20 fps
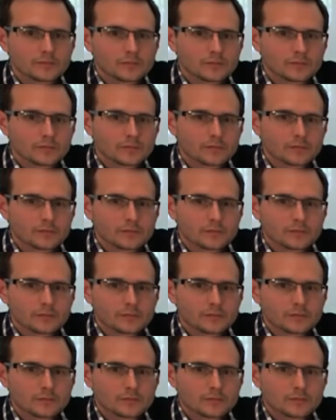
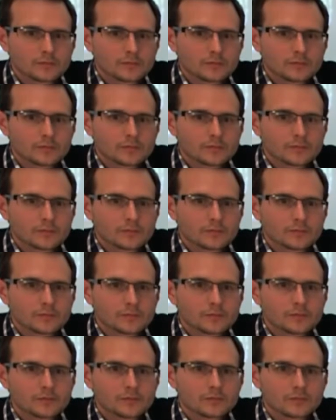
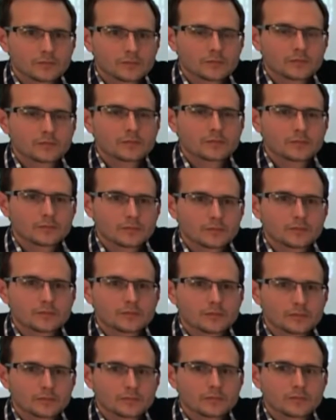
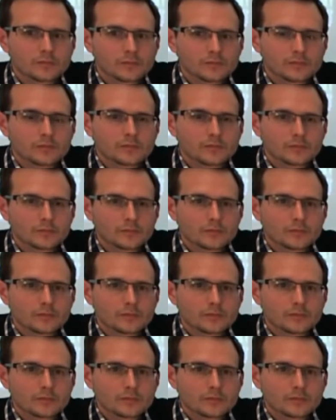[no speech]